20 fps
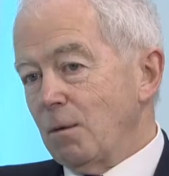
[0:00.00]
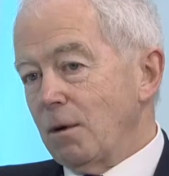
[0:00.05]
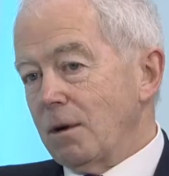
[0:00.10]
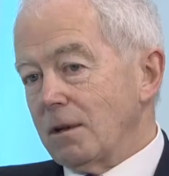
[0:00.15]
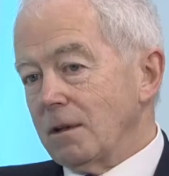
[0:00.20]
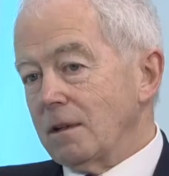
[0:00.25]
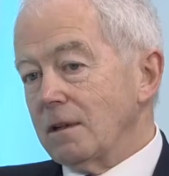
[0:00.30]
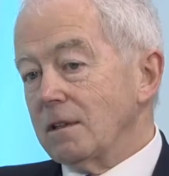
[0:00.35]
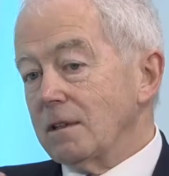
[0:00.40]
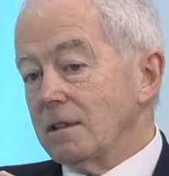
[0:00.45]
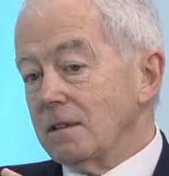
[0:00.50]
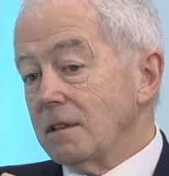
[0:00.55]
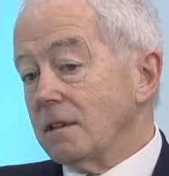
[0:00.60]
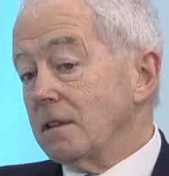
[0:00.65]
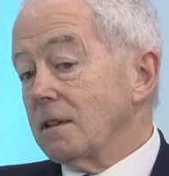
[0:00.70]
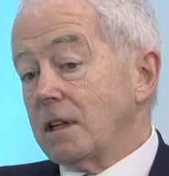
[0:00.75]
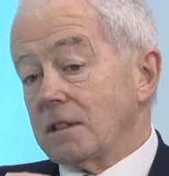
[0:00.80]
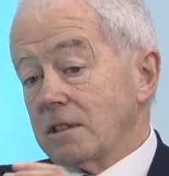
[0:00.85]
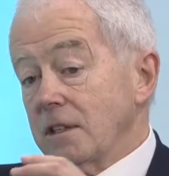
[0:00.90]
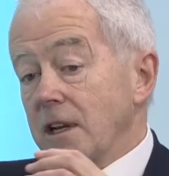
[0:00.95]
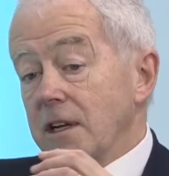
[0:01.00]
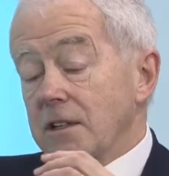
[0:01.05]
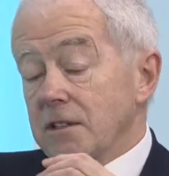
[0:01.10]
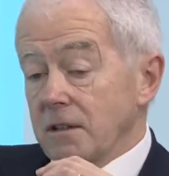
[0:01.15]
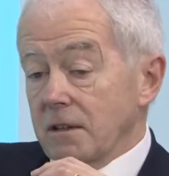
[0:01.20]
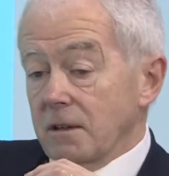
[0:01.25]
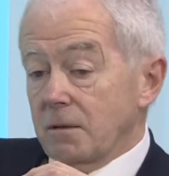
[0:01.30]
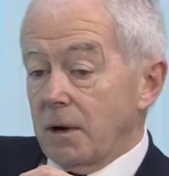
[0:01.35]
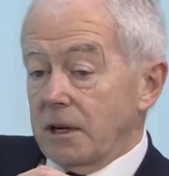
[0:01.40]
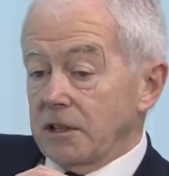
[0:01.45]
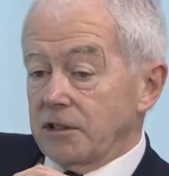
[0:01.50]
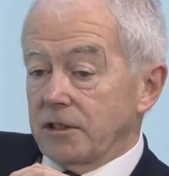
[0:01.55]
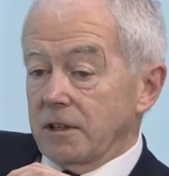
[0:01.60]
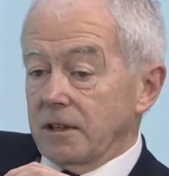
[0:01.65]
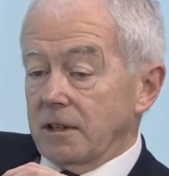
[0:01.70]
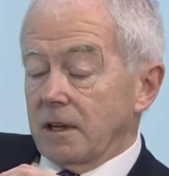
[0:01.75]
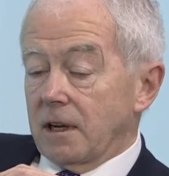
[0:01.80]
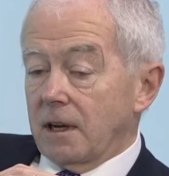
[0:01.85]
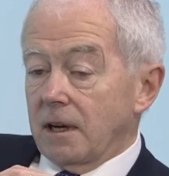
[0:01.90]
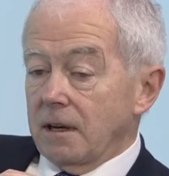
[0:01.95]
Well, that's an excellent
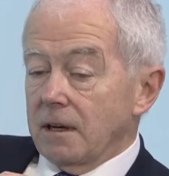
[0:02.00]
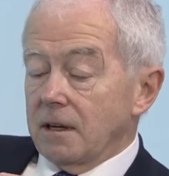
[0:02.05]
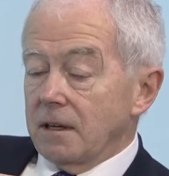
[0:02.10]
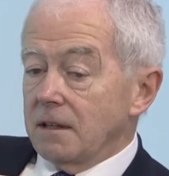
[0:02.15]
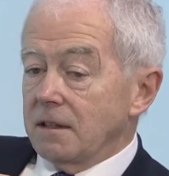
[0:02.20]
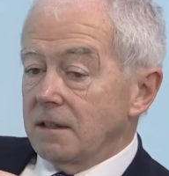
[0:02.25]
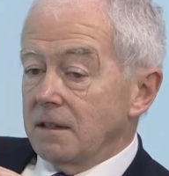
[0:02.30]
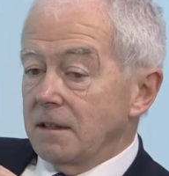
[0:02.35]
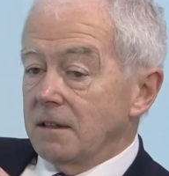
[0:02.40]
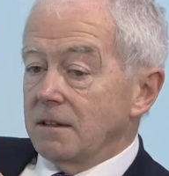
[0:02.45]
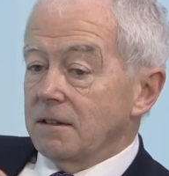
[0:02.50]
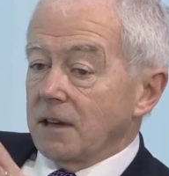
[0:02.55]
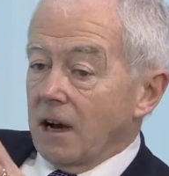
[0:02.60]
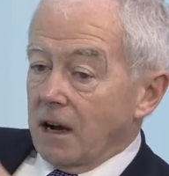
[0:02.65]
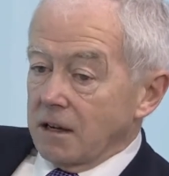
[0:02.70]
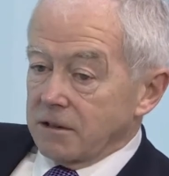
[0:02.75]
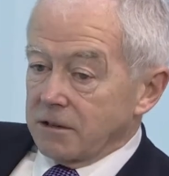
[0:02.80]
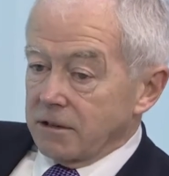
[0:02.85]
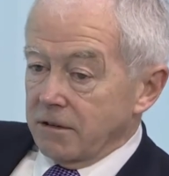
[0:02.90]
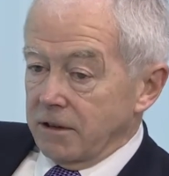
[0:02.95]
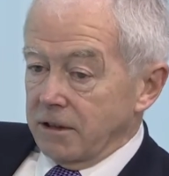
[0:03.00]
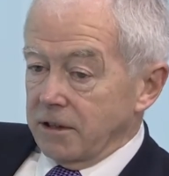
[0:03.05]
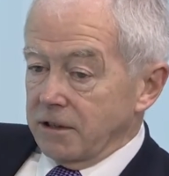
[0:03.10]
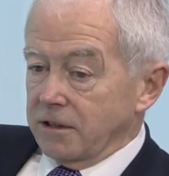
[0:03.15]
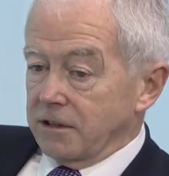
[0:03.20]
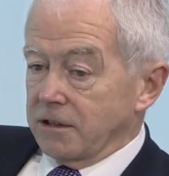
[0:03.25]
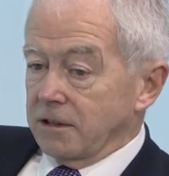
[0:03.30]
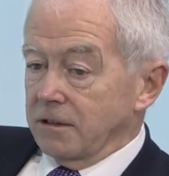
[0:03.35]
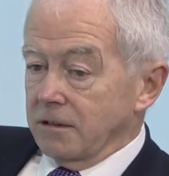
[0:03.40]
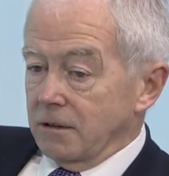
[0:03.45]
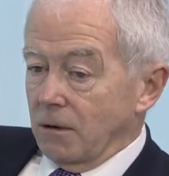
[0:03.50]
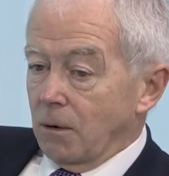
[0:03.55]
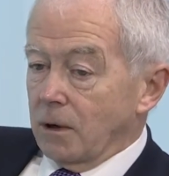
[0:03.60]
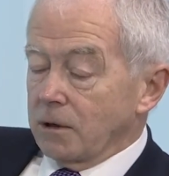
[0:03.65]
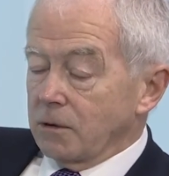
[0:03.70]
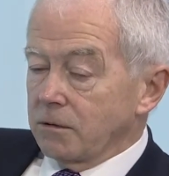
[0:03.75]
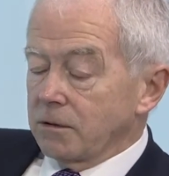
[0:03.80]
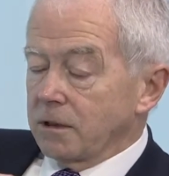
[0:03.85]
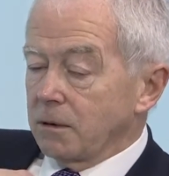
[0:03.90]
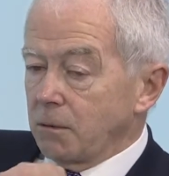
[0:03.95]
question. The answer is no,
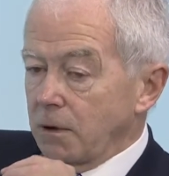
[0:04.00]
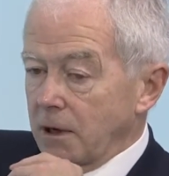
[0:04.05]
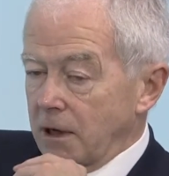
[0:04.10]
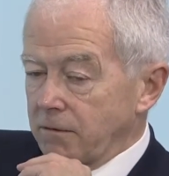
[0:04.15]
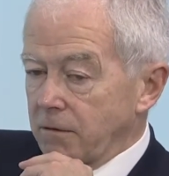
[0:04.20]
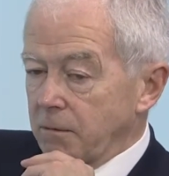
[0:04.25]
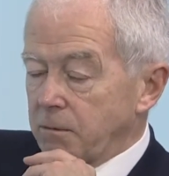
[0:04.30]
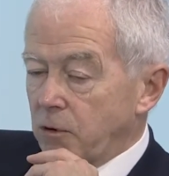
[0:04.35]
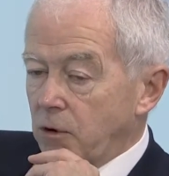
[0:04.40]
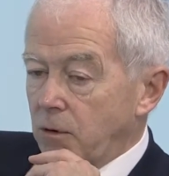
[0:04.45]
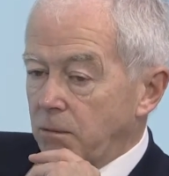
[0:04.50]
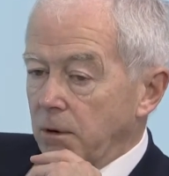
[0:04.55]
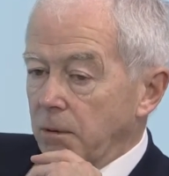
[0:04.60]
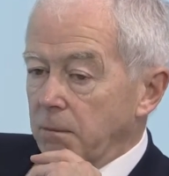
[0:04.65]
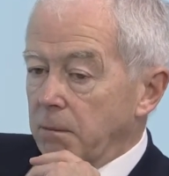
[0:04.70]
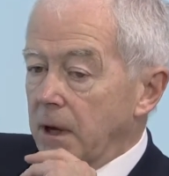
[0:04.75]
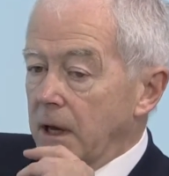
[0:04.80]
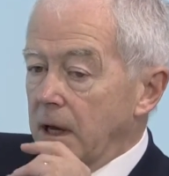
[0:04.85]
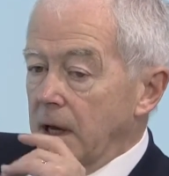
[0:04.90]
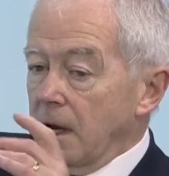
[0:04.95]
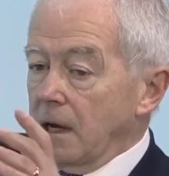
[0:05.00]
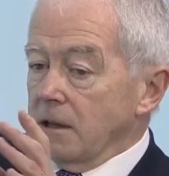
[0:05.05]
I don't think we'll have a problem.